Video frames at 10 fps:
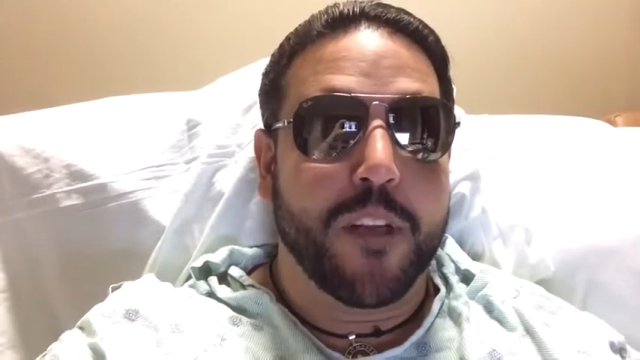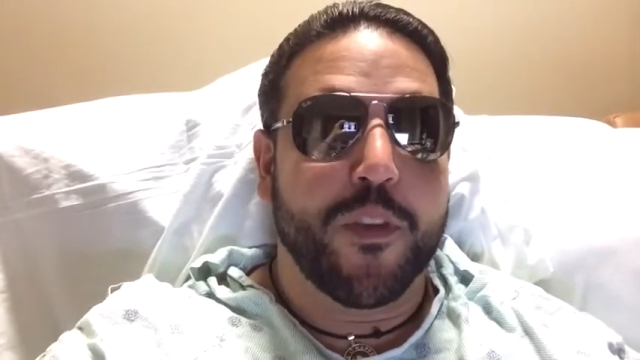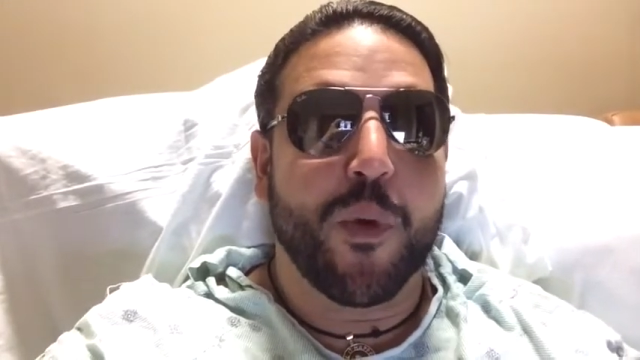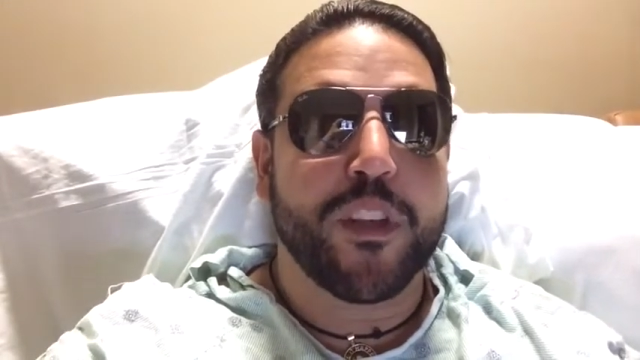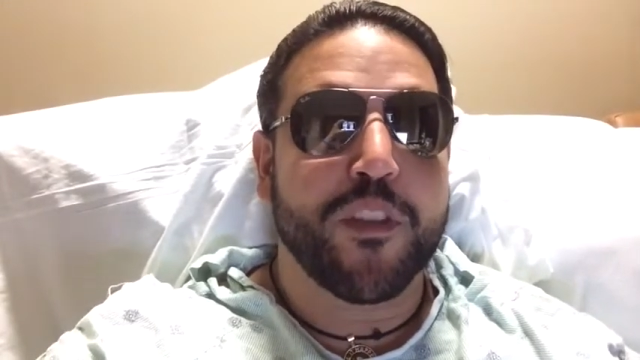If
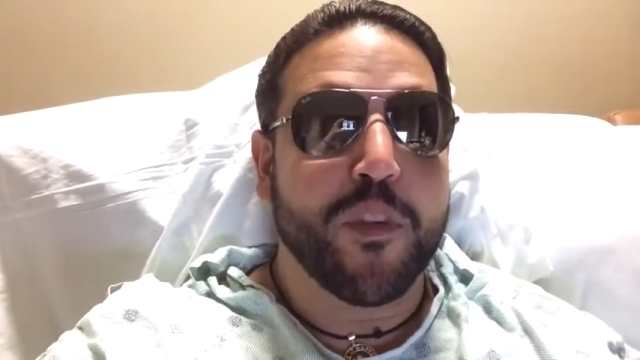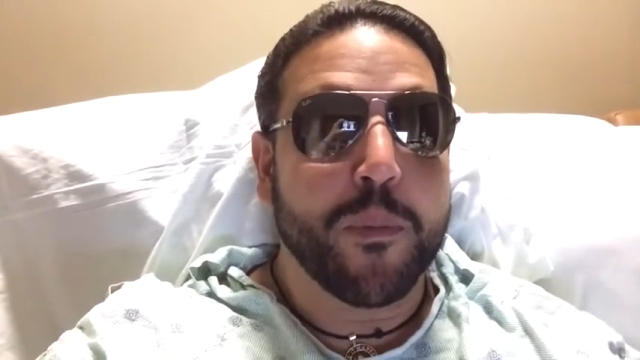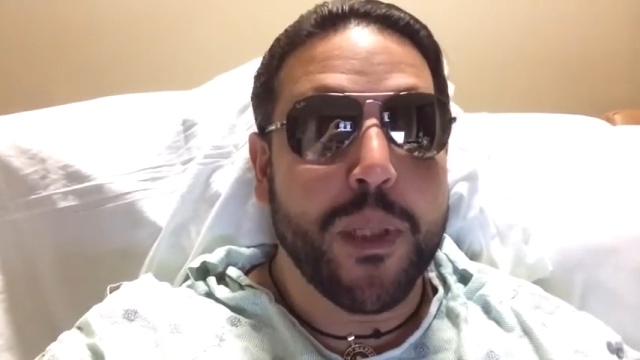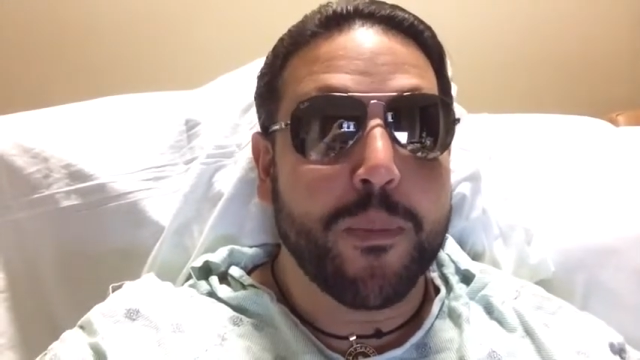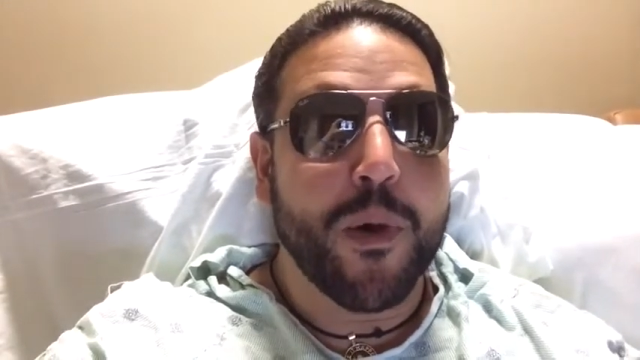it wasn't for
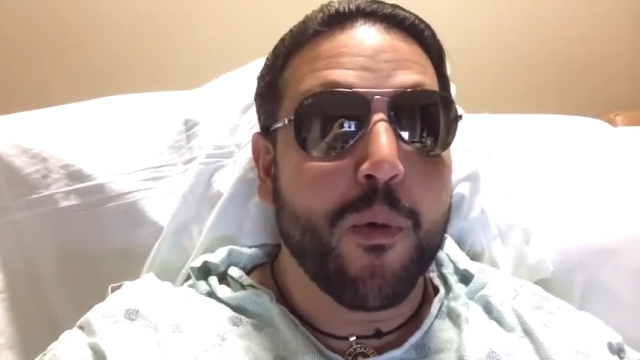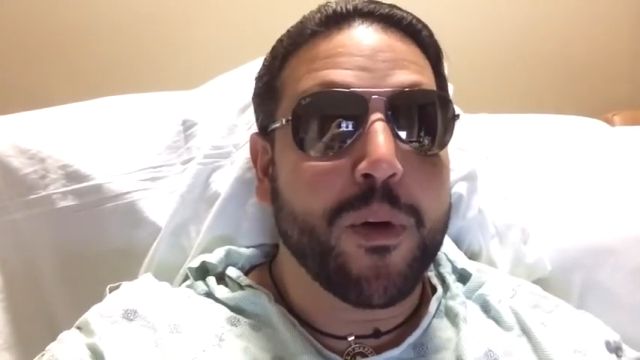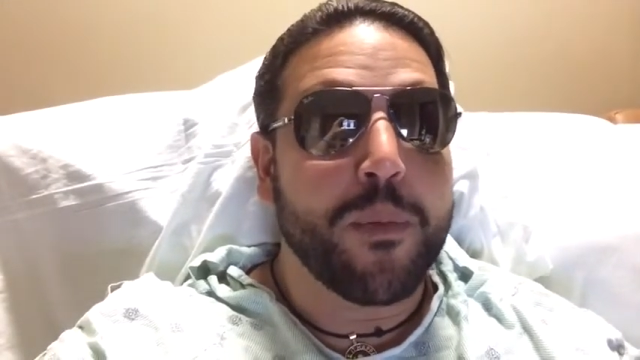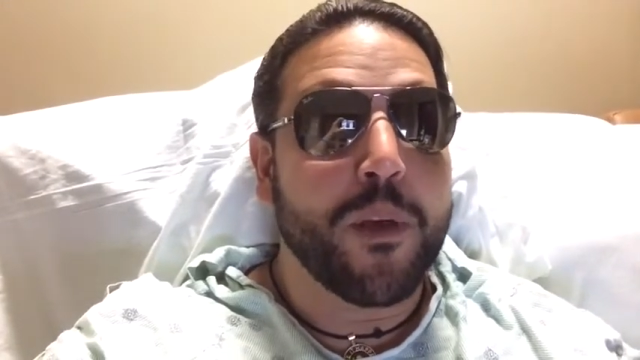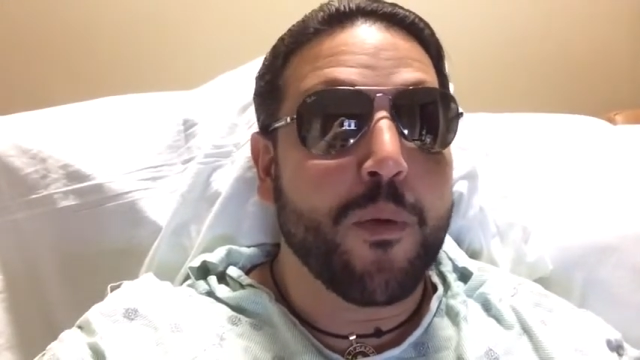people, I
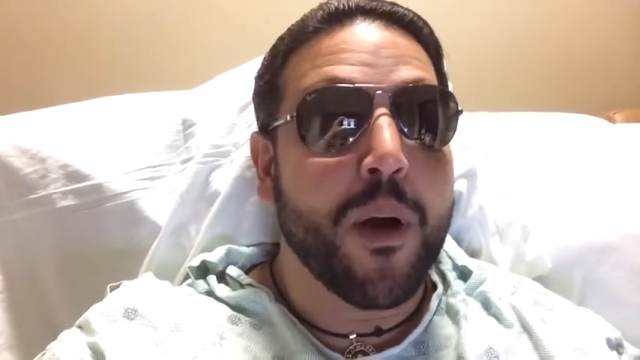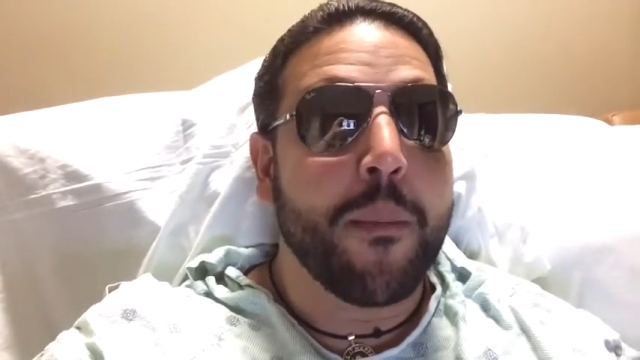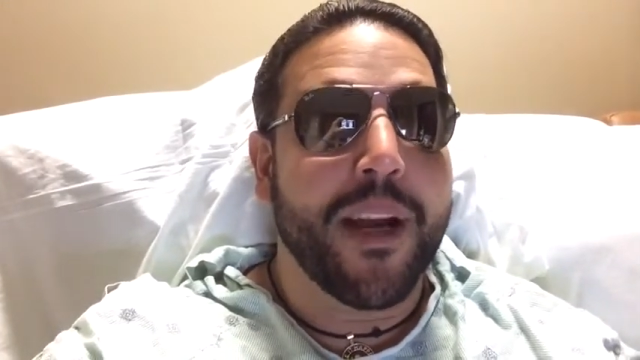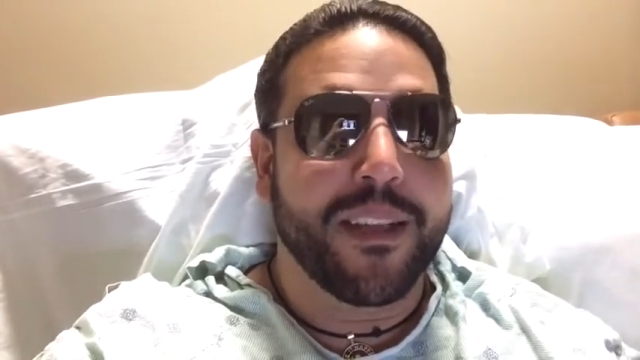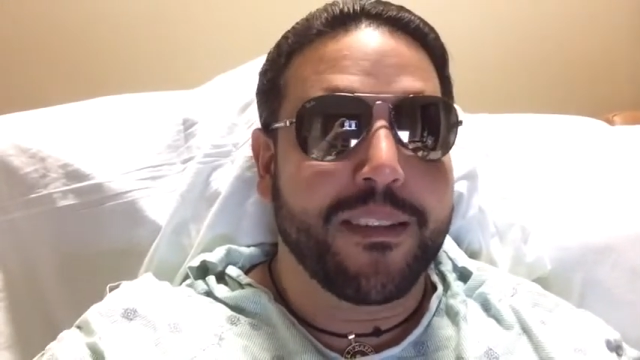wouldn't be where
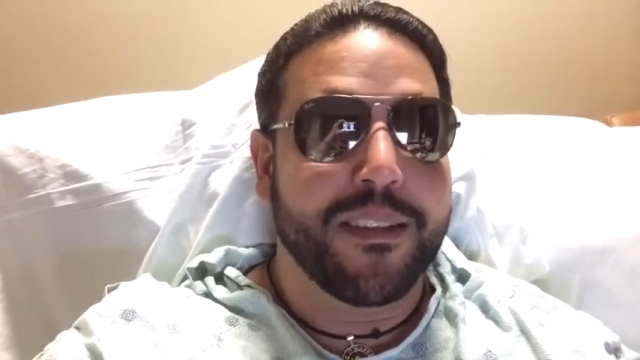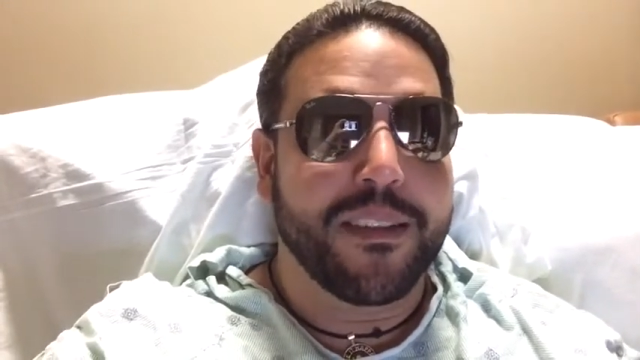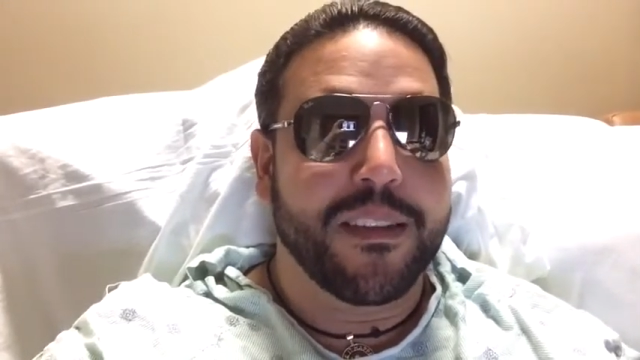I'm at.